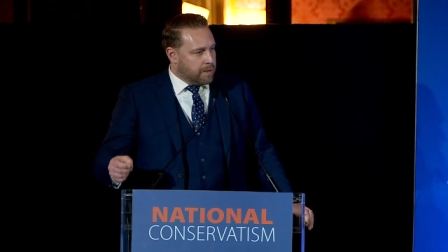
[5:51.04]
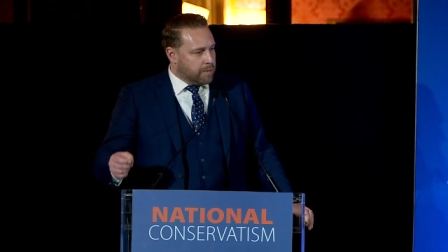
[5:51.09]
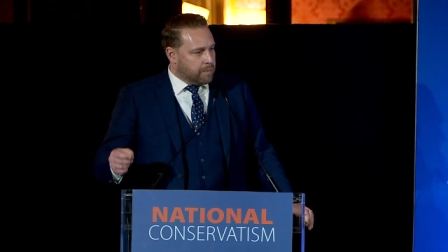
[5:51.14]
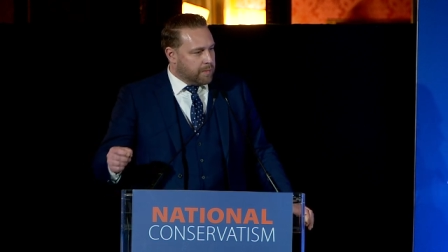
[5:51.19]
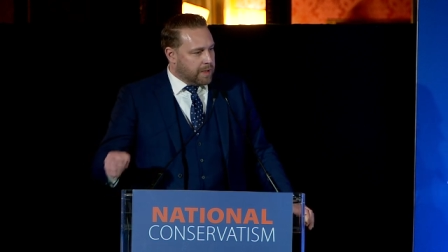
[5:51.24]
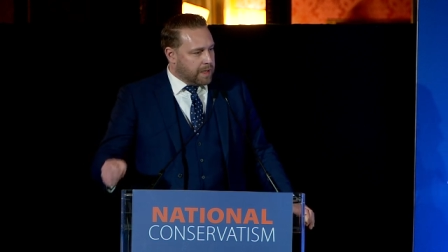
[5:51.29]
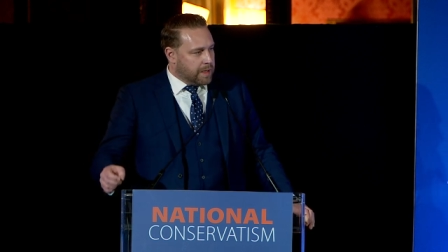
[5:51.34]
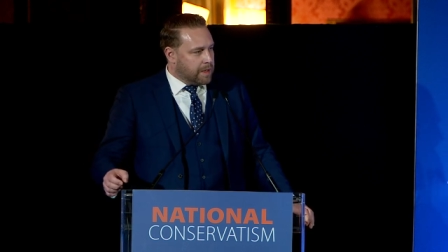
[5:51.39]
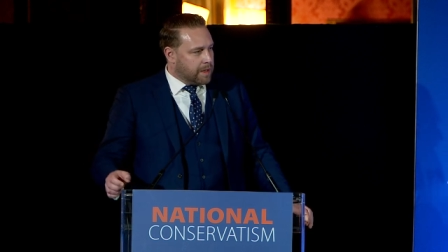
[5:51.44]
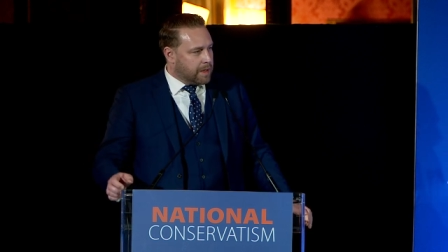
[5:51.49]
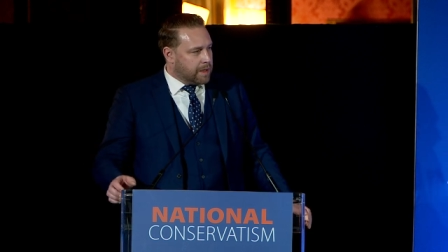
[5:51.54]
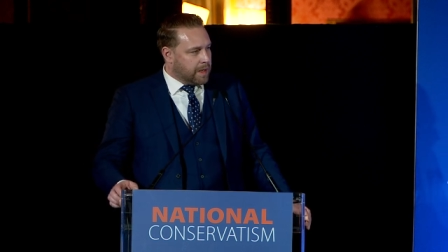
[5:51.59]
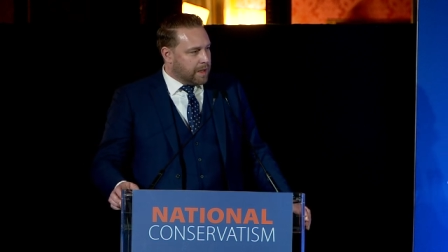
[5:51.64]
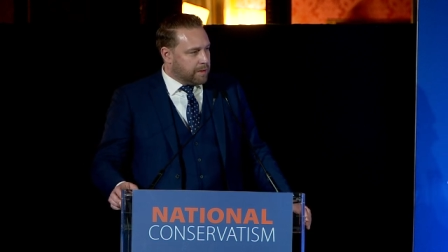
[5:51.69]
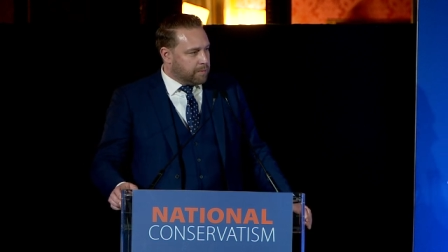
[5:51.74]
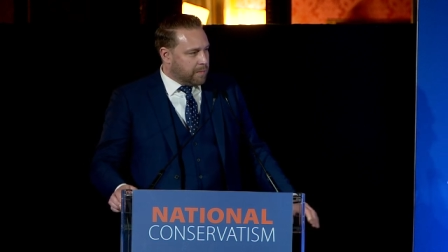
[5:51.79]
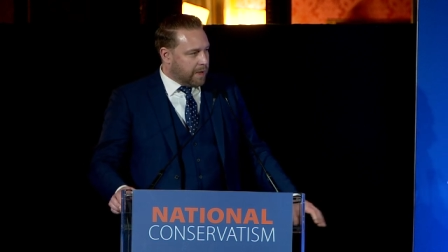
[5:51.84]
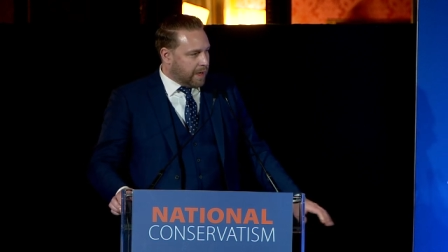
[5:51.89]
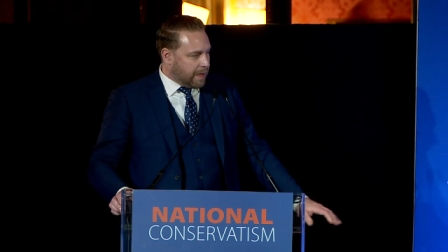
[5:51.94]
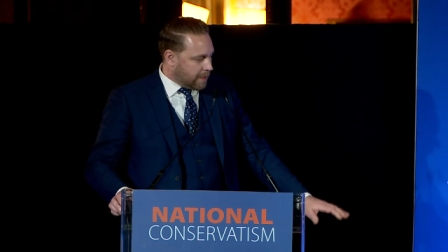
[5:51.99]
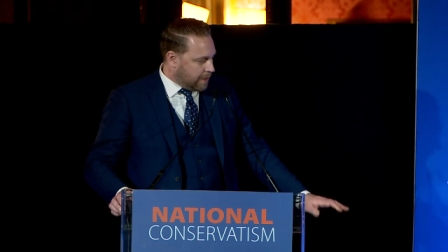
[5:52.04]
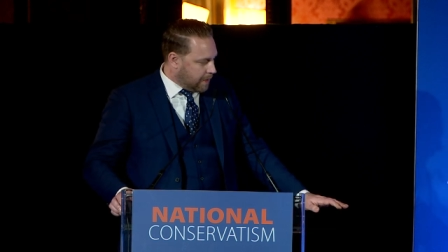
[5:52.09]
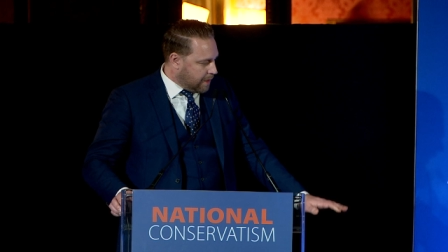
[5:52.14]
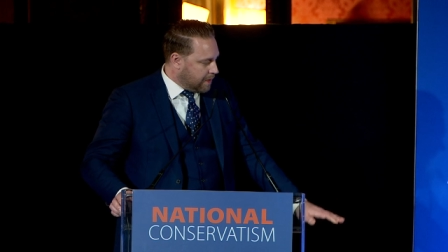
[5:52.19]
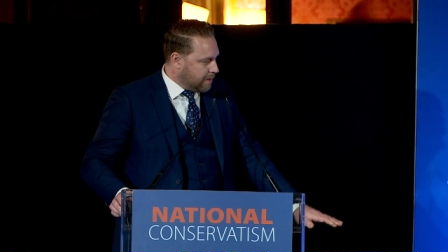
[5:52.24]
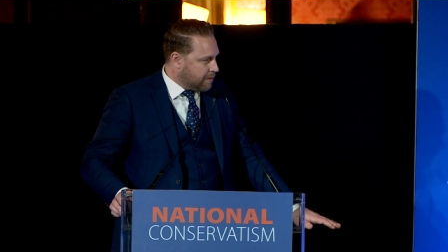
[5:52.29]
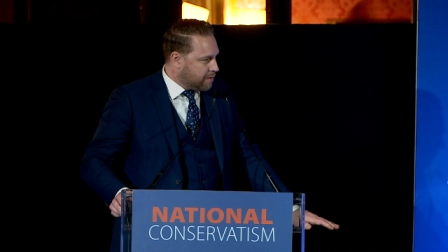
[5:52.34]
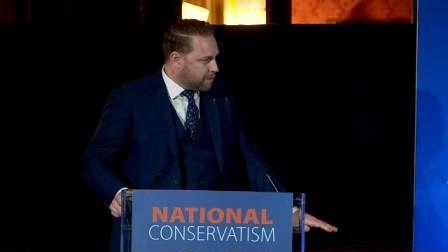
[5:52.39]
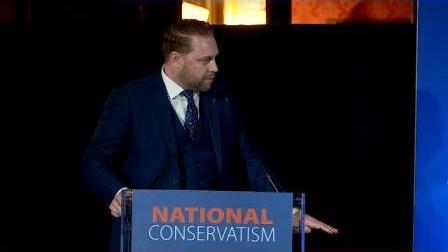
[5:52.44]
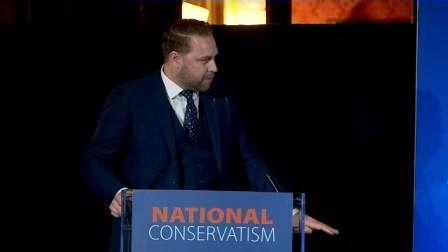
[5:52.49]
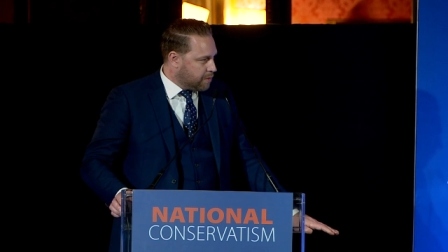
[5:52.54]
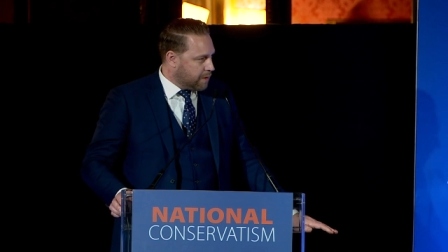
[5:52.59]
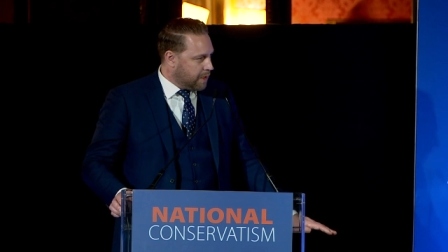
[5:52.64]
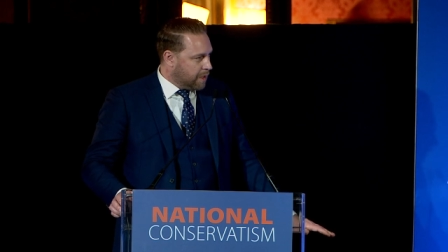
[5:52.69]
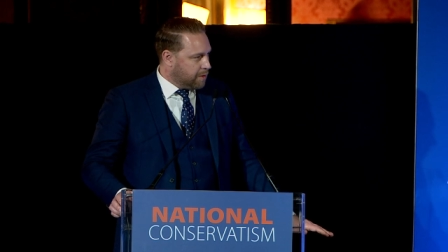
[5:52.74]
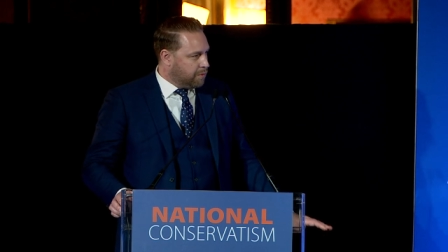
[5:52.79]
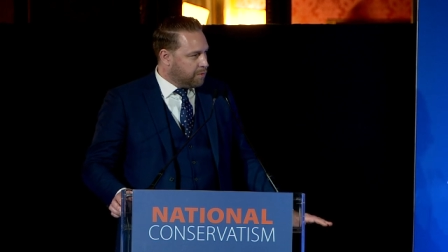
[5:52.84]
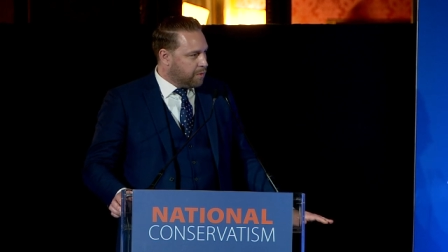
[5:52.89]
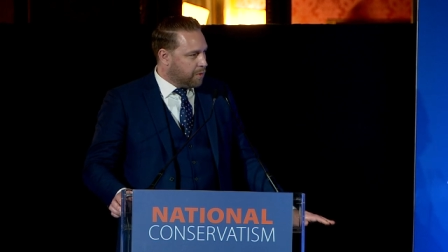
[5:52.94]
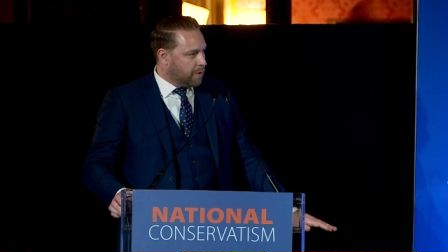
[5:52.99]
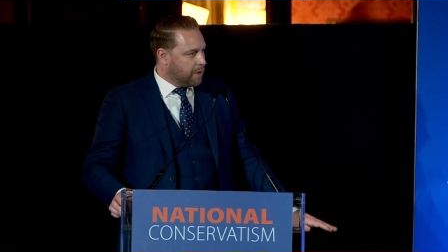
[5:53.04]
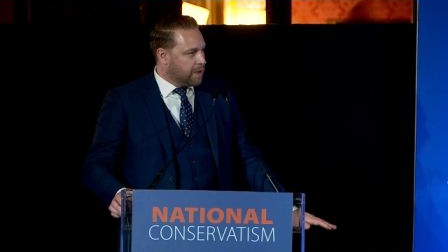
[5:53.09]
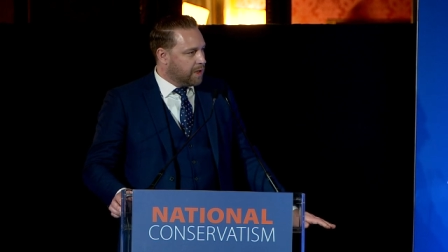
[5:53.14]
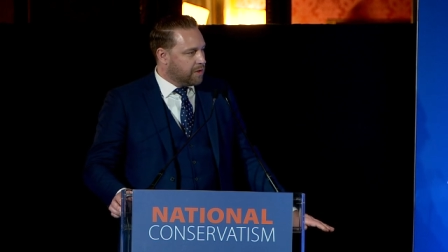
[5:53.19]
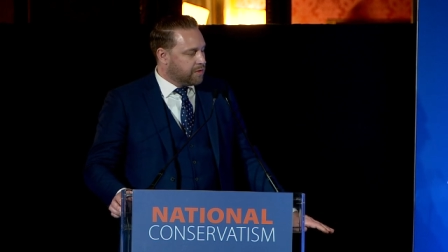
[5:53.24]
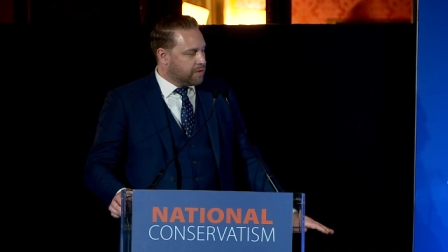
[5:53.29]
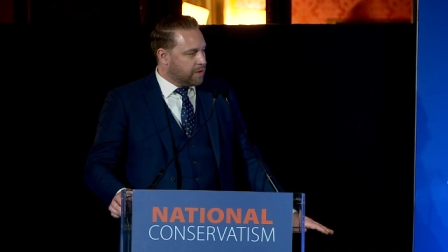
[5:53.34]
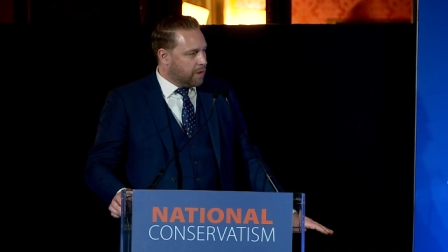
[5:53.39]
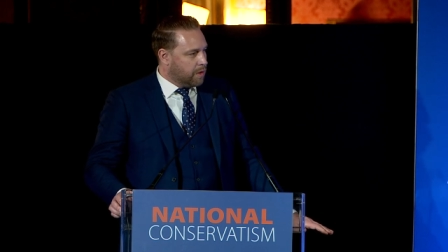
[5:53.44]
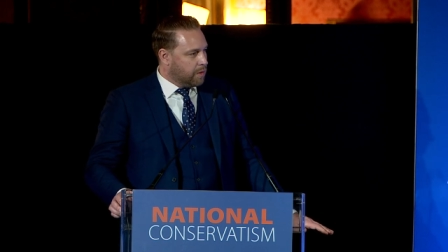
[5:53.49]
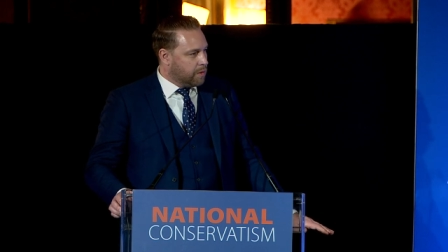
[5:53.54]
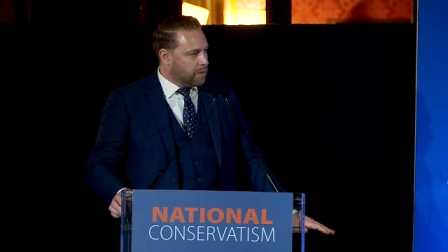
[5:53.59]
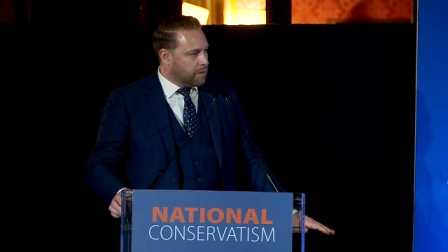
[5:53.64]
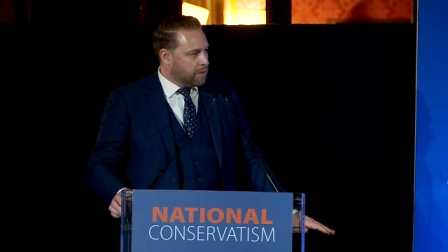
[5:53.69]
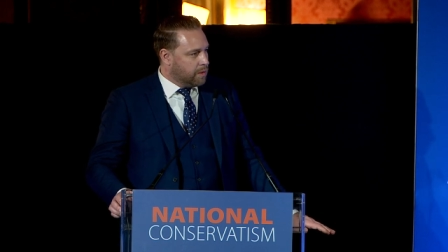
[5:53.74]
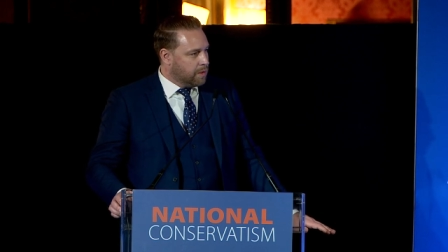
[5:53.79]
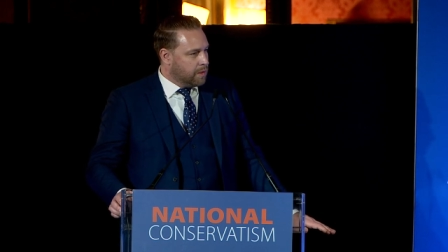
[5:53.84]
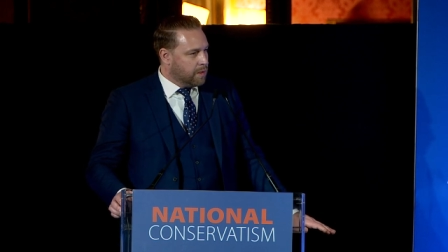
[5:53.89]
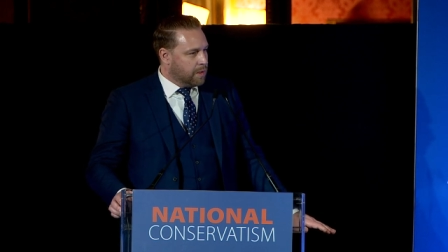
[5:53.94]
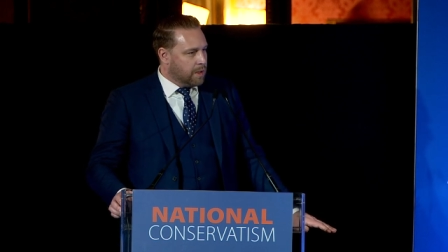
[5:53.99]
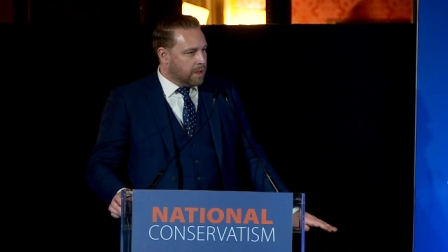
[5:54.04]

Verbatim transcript: meaning that my niece, who is now four years old,